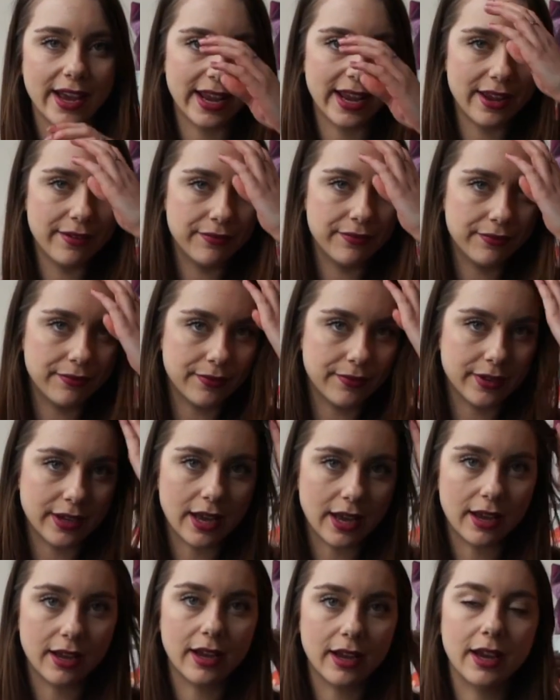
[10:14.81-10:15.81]
If
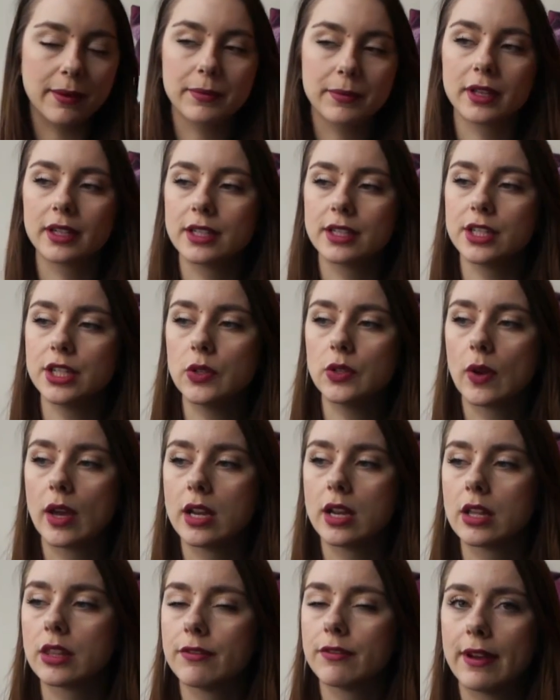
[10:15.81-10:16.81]
I'm going to do
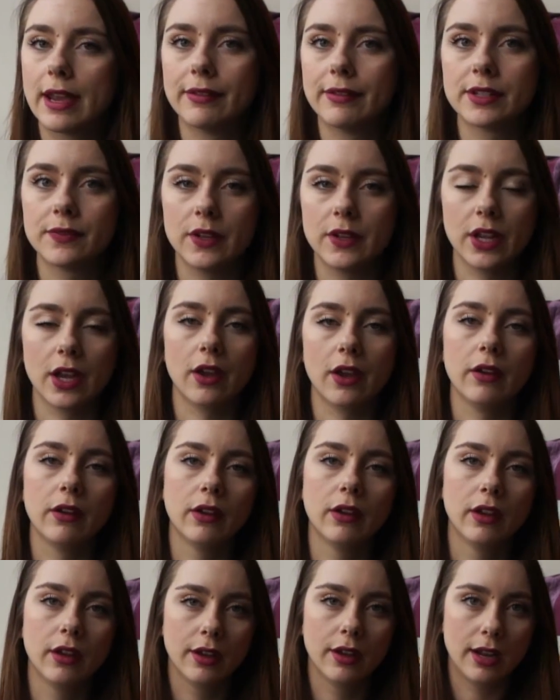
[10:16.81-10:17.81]
another favourites video,
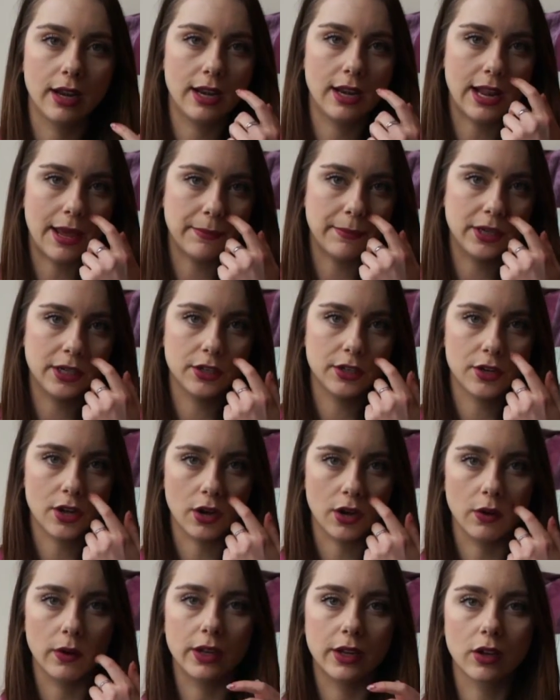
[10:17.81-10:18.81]
let me know
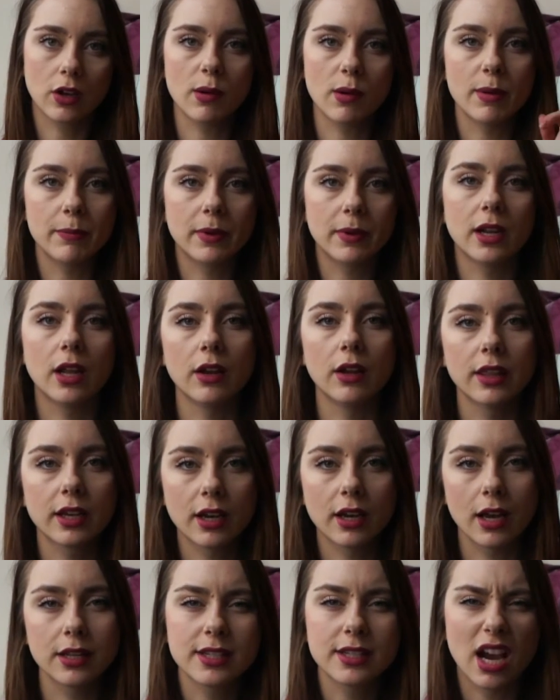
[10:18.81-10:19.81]
in the comment below the
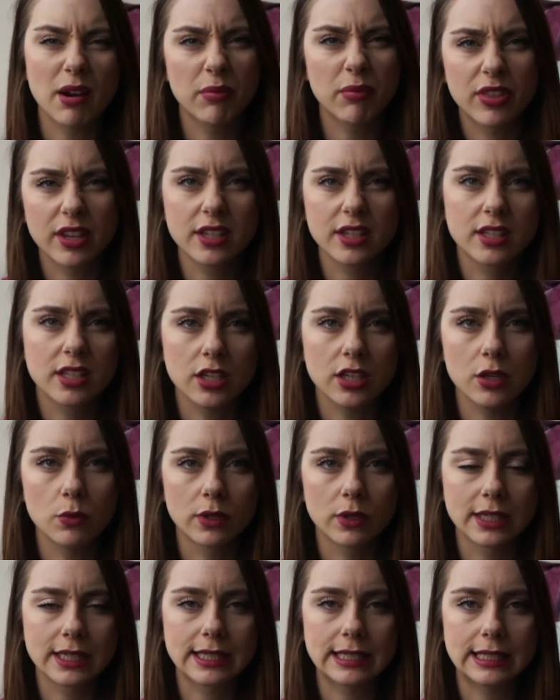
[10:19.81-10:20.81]
type of things that you
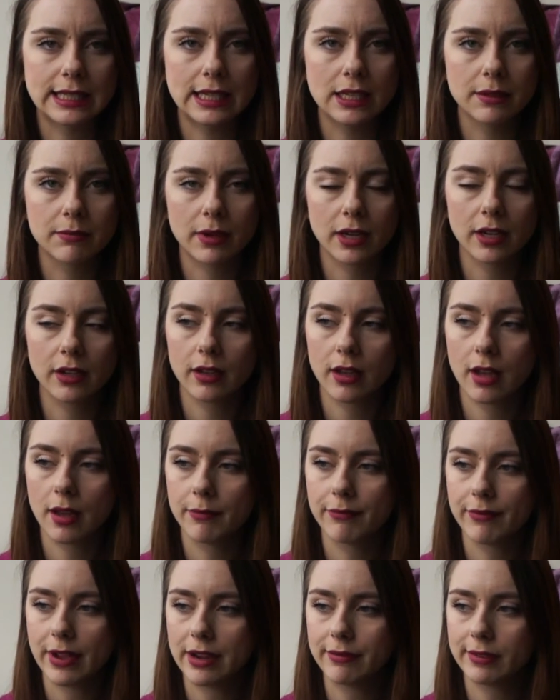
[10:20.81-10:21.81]
want to see in my
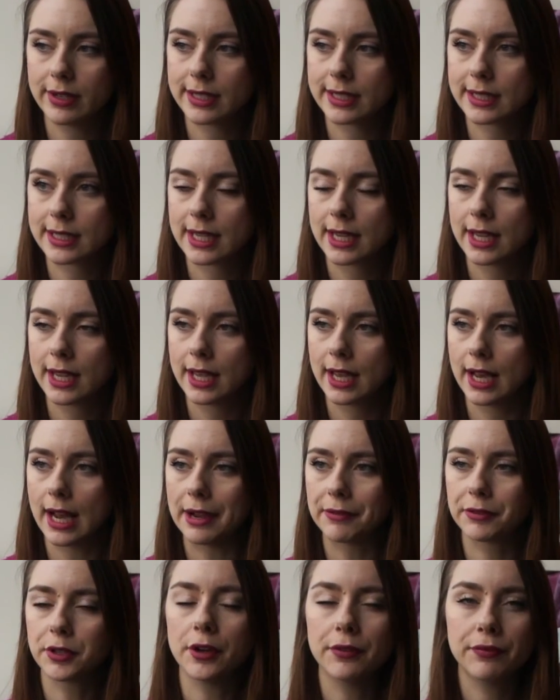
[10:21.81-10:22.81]
favourites.
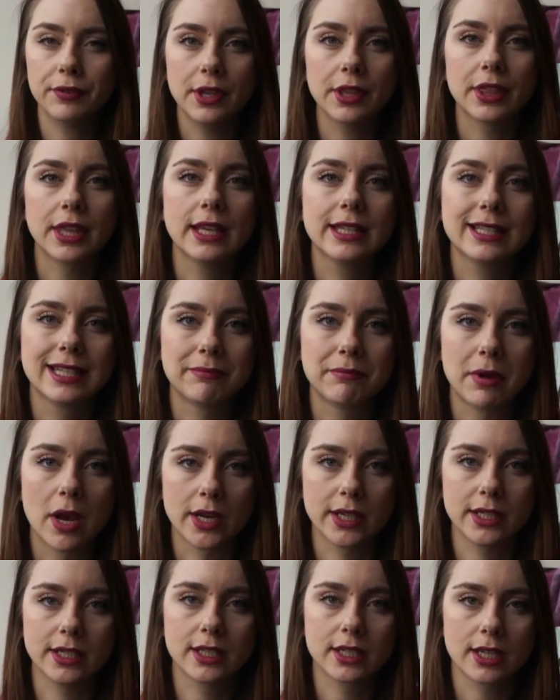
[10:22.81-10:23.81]
I've got a few things in
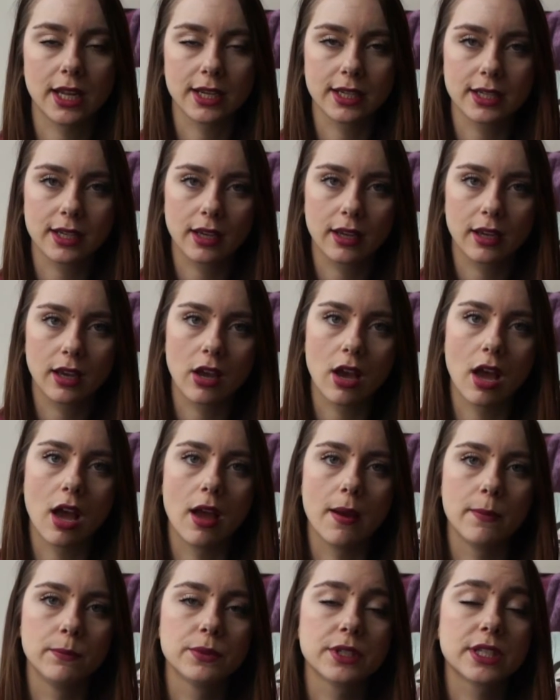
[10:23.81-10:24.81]
mind, like
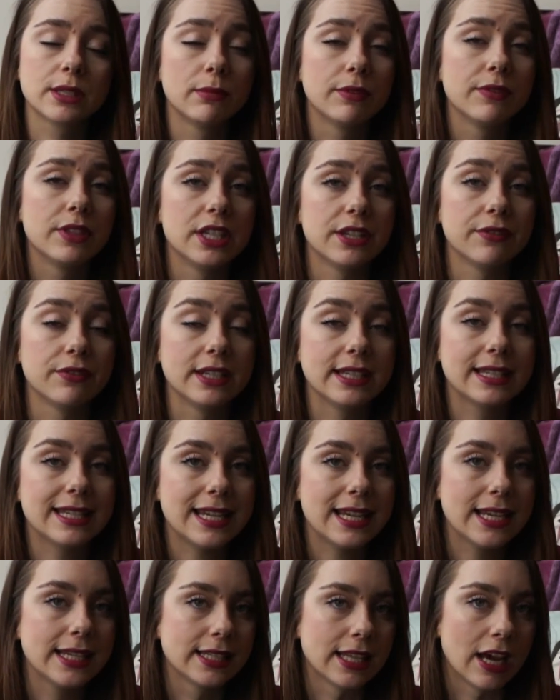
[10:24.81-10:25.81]
some of the different
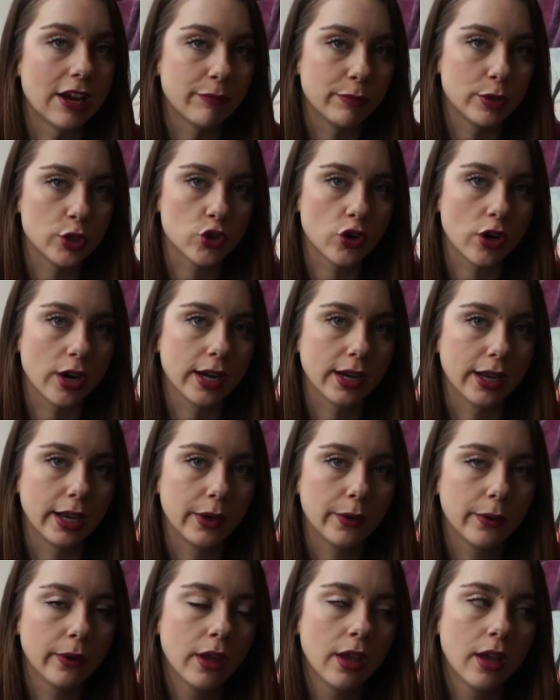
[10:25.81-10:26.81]
teas that I've been trying
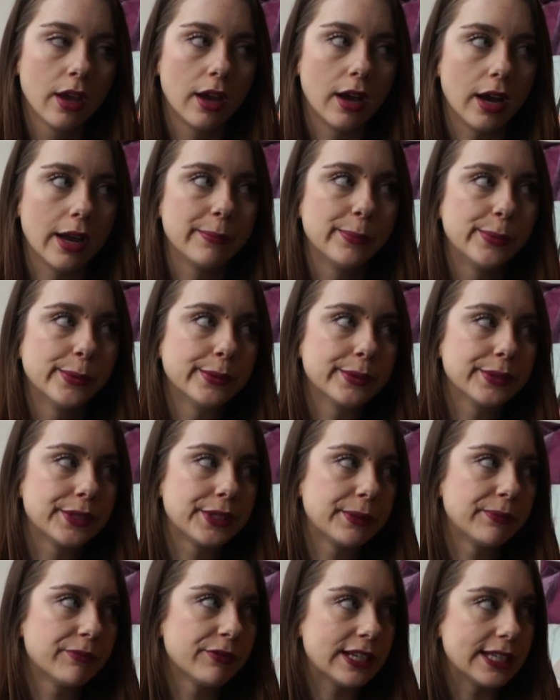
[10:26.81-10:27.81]
out. I bought
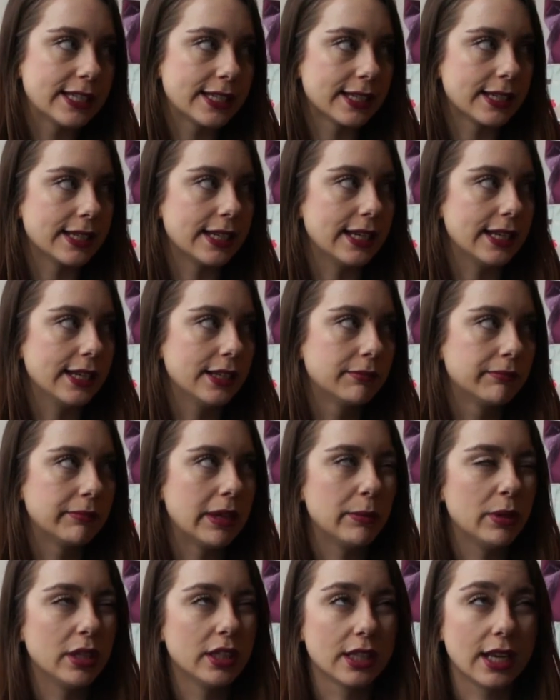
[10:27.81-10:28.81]
some recently,
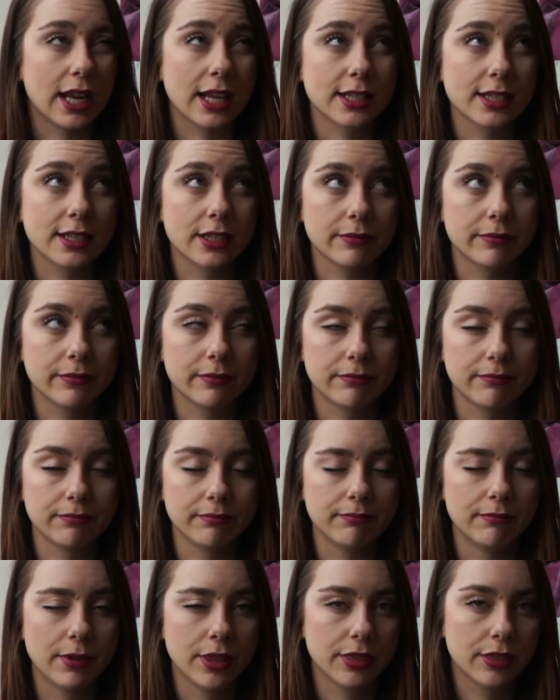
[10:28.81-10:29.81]
maybe in the last
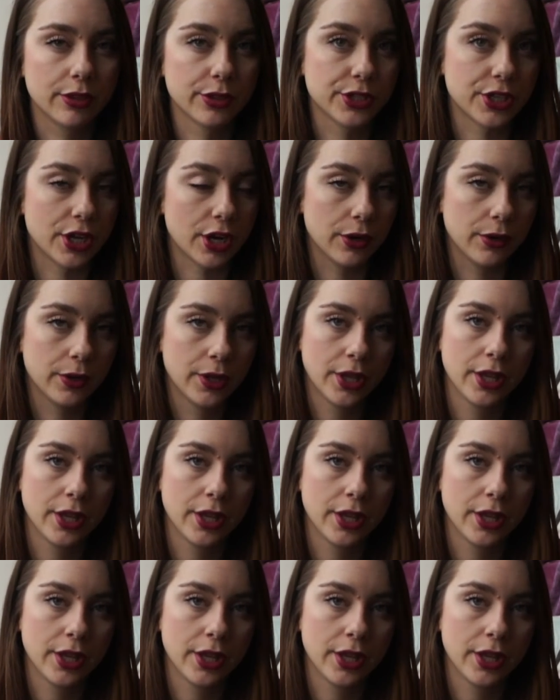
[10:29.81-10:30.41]
month or so.